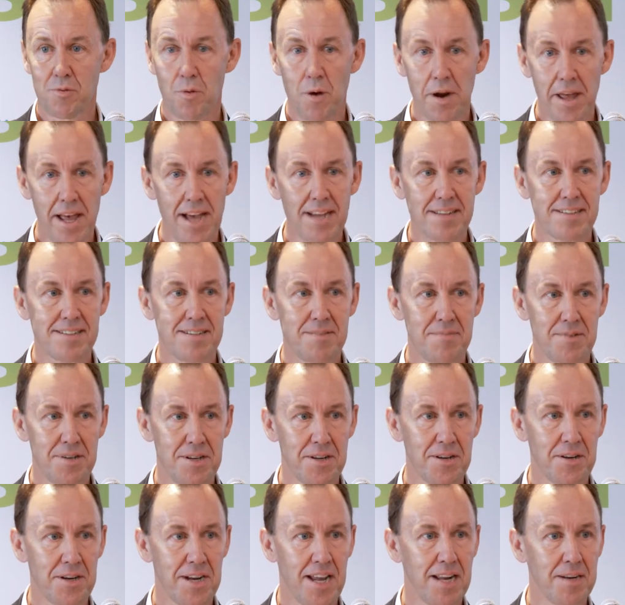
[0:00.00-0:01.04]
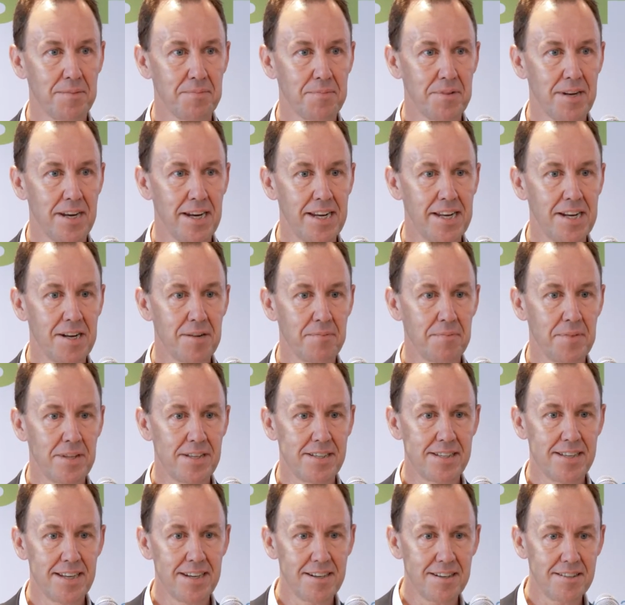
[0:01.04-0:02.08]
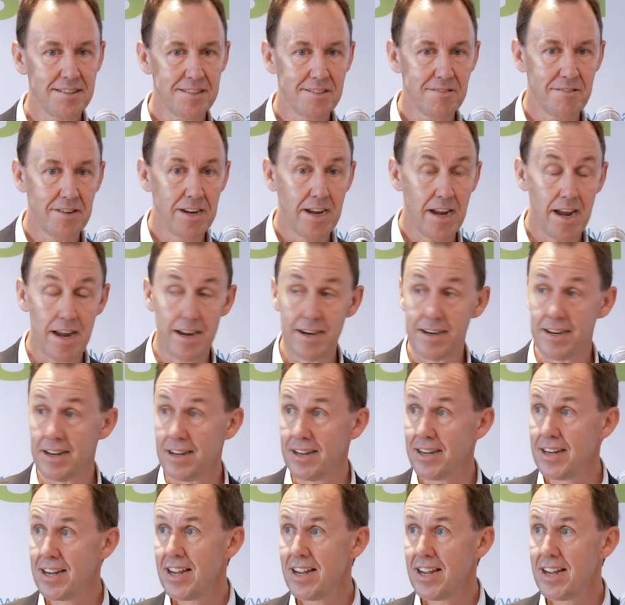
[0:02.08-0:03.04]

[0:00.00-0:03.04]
what has to be done to help clean up this industry. And